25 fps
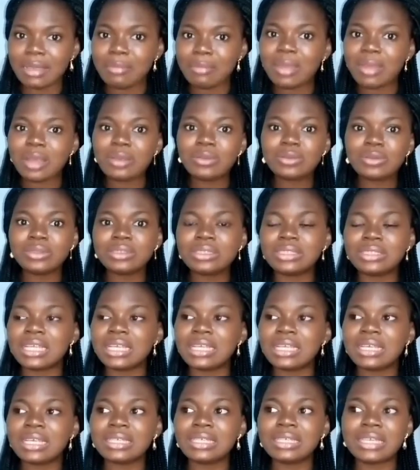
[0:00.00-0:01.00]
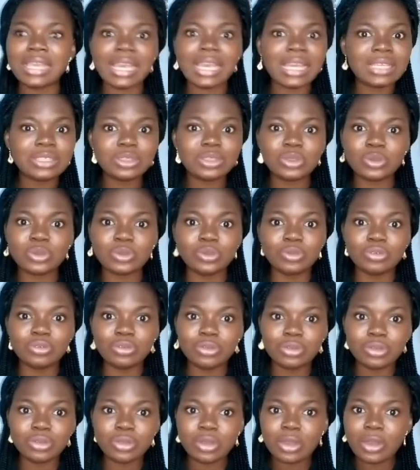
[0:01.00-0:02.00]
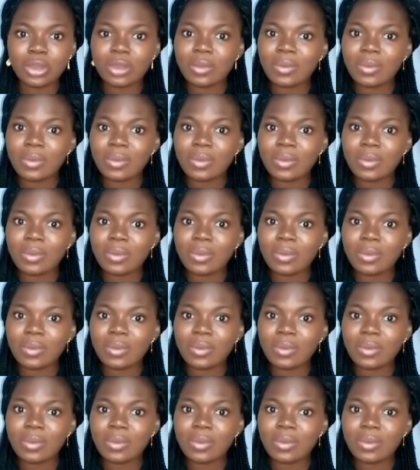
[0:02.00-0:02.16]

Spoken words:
Mangoes take years to grow,